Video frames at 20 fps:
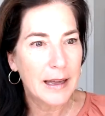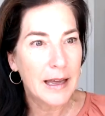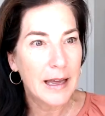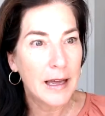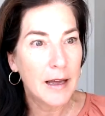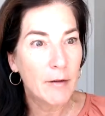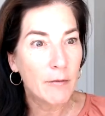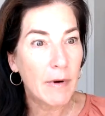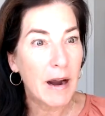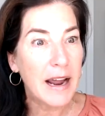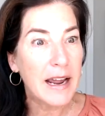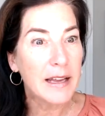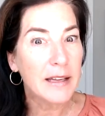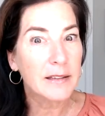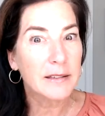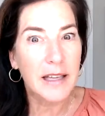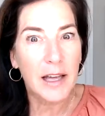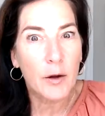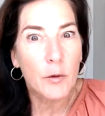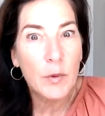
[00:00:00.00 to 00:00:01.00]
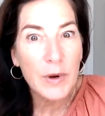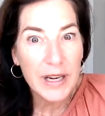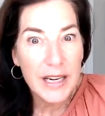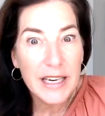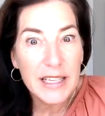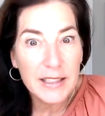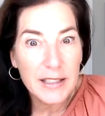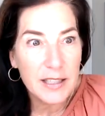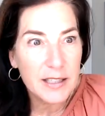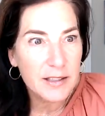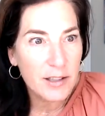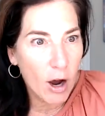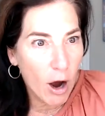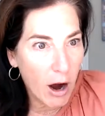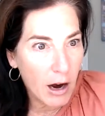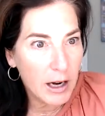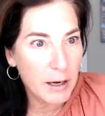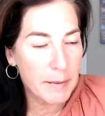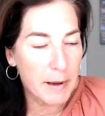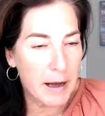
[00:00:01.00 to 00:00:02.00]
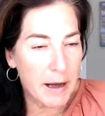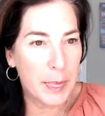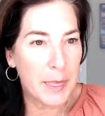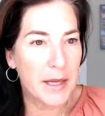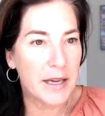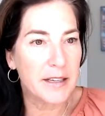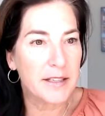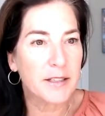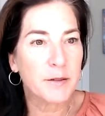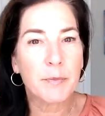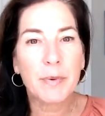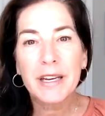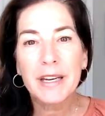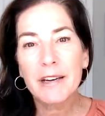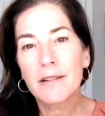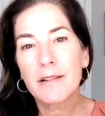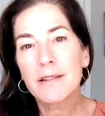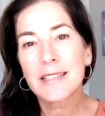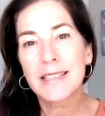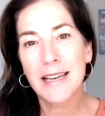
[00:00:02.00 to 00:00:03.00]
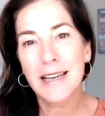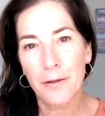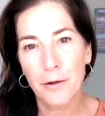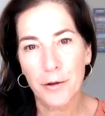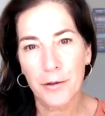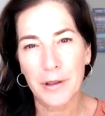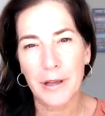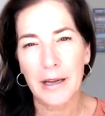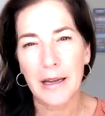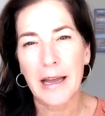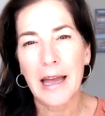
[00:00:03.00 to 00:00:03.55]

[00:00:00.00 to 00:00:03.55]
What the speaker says: right? Like, we need to talk about this. But here's the other thing.